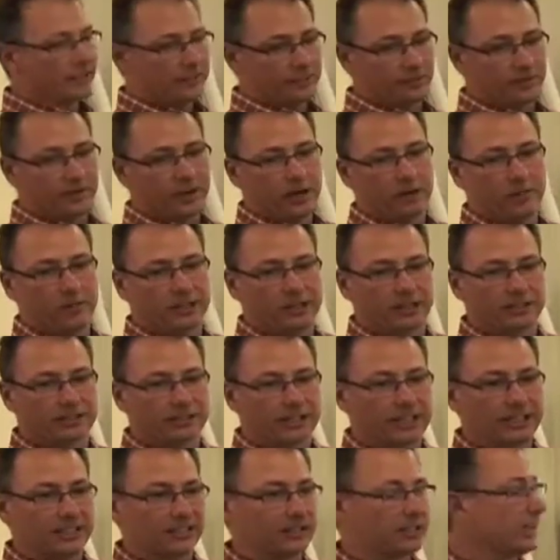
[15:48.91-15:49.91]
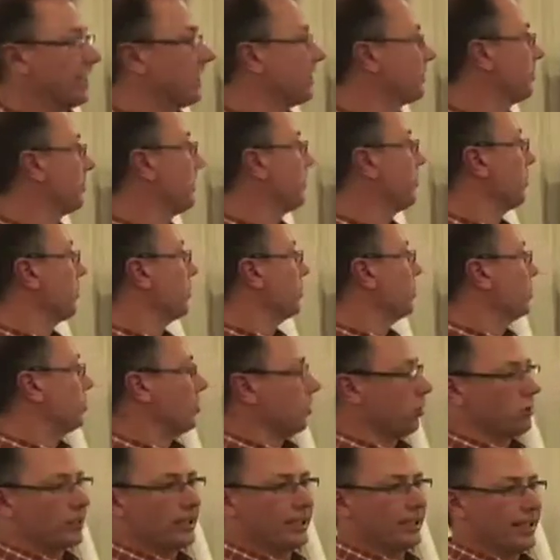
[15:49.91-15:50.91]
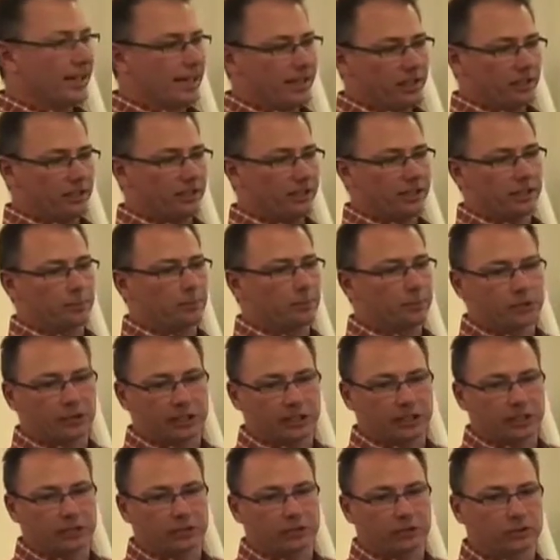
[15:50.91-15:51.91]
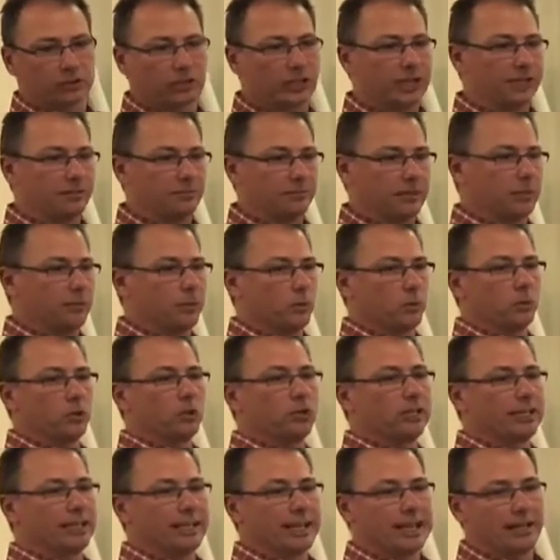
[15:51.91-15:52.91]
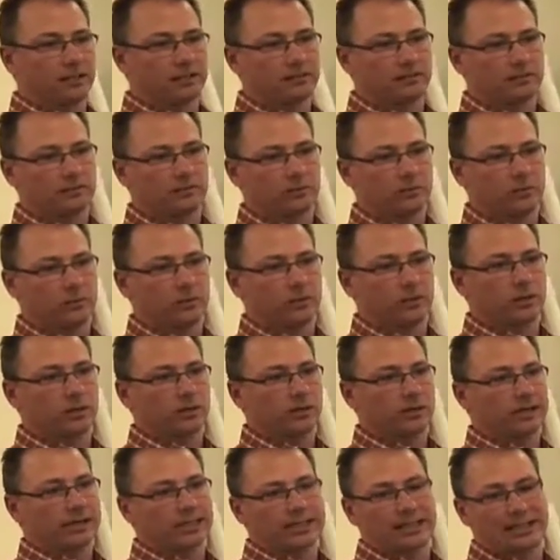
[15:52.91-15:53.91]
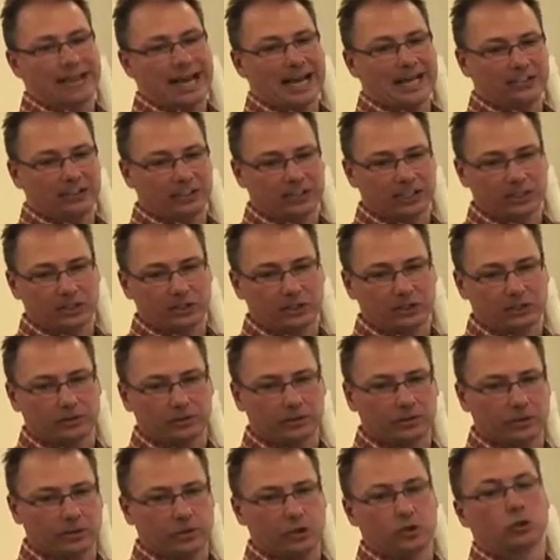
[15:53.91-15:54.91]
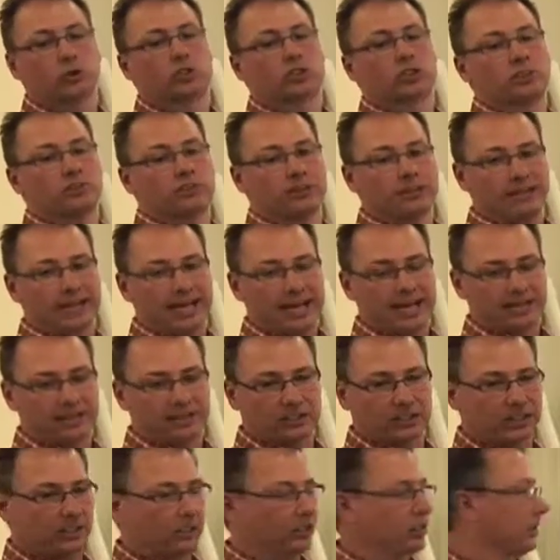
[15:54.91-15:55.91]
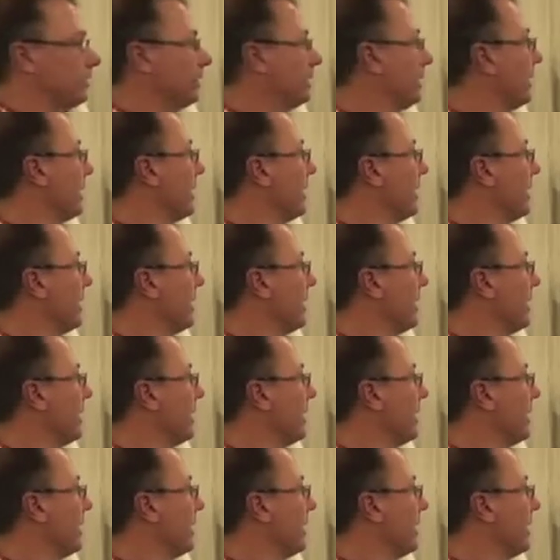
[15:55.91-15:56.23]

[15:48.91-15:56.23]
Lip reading: an environmental site assessment, which is looking at a particular site. Maybe we're looking at like a gas station, or it used to be a gas station.